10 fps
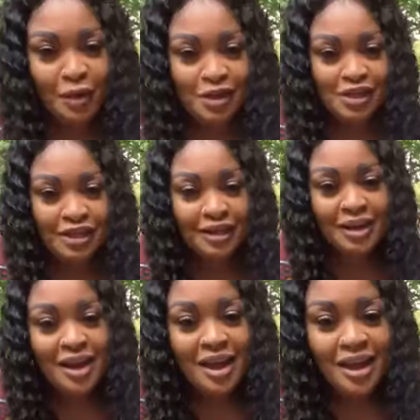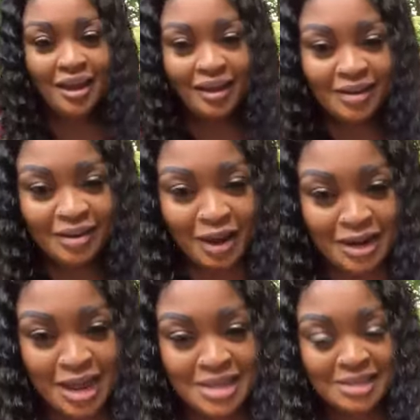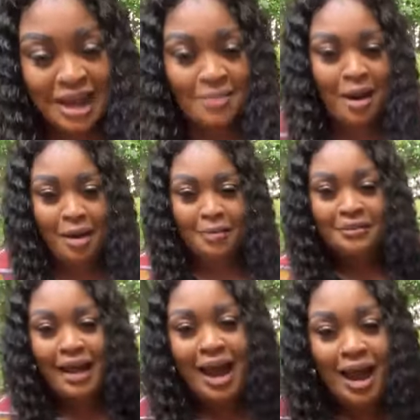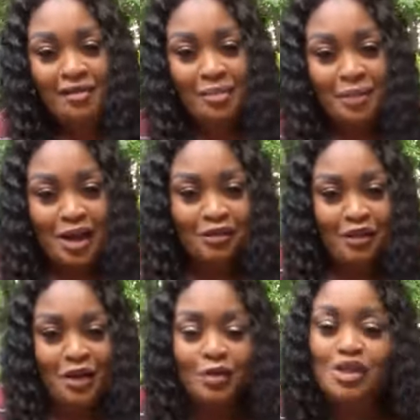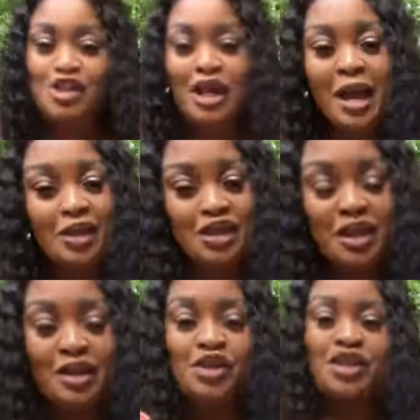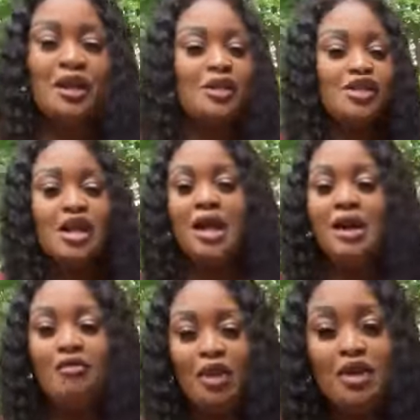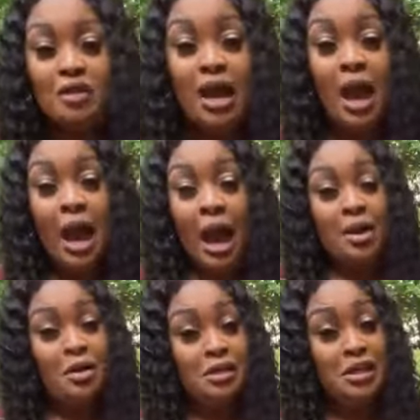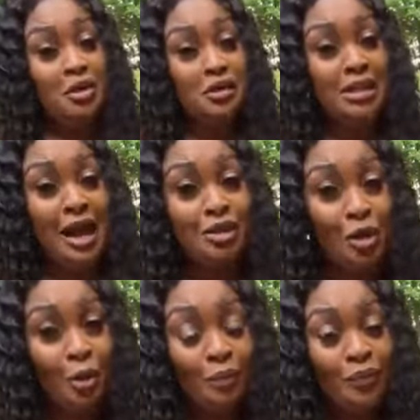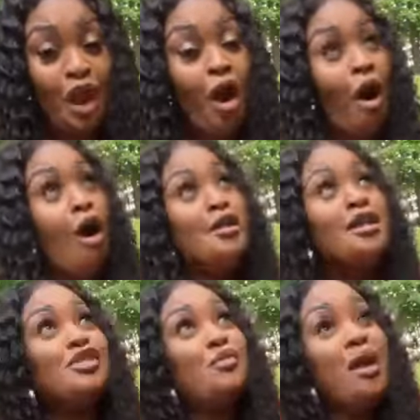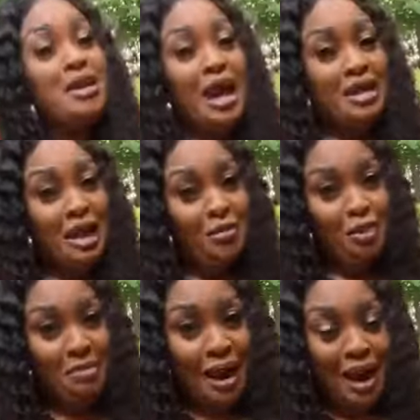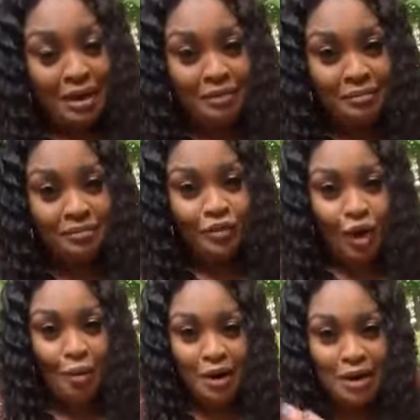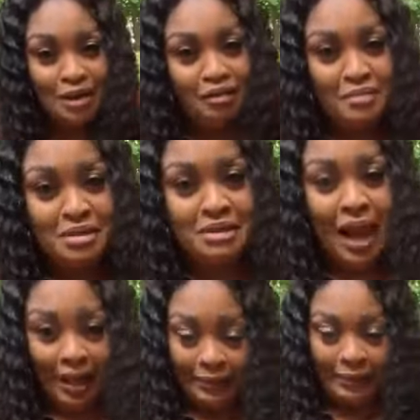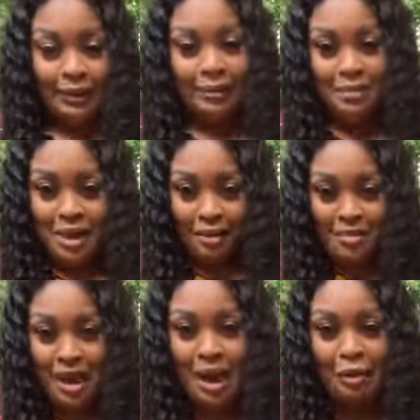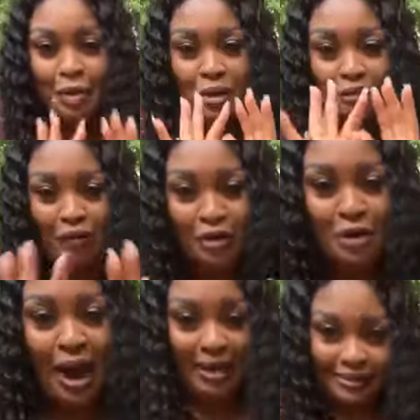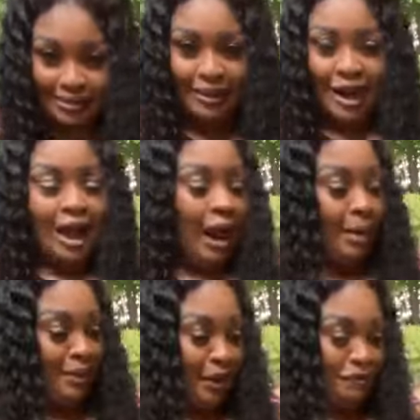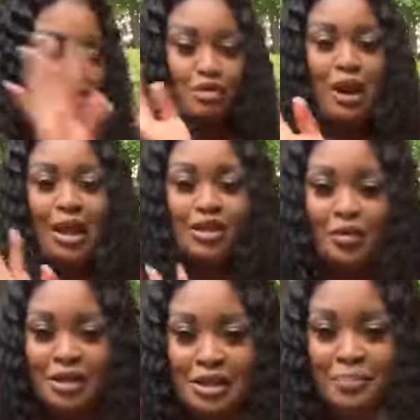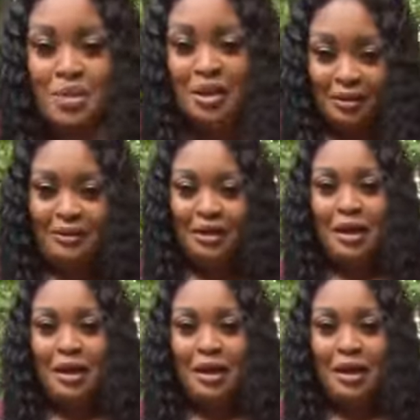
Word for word: for watching. Donis, come on, I have a plate for you. Share, share, share, share the videos. I don't see no stars. Oh, all this rain that came on my head, nobody give me star. Me, I'm here cooking for you guys. I'm giving you guys recipe.